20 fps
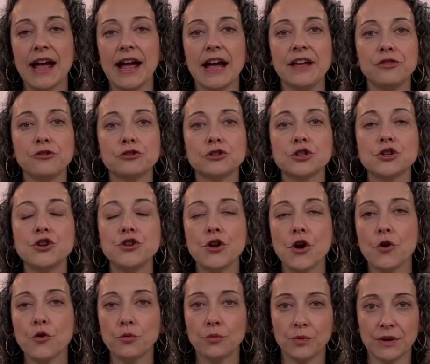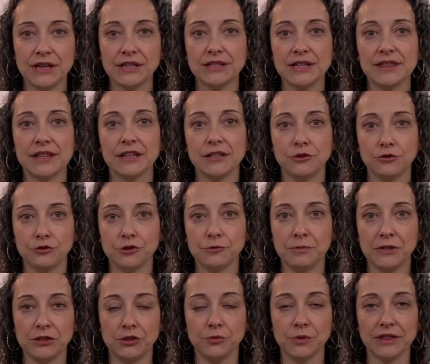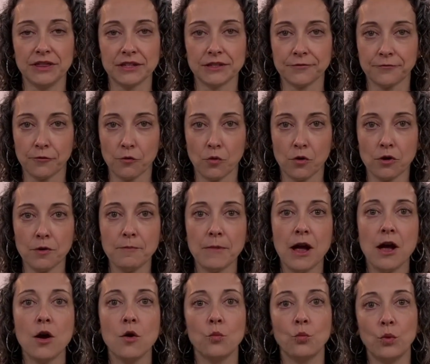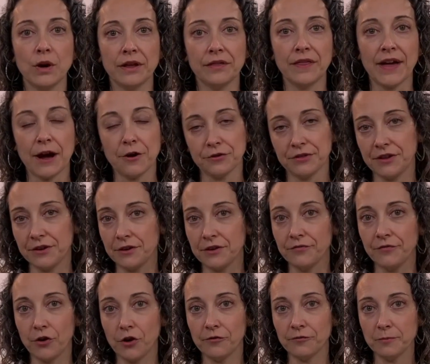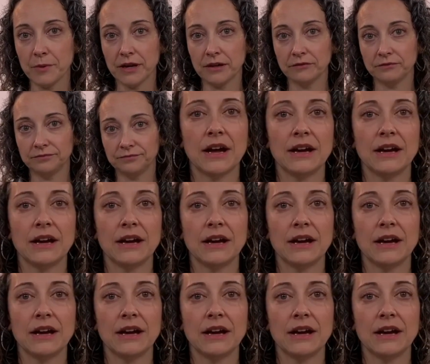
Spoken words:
and there's no reason that you should be doing this form without their involvement.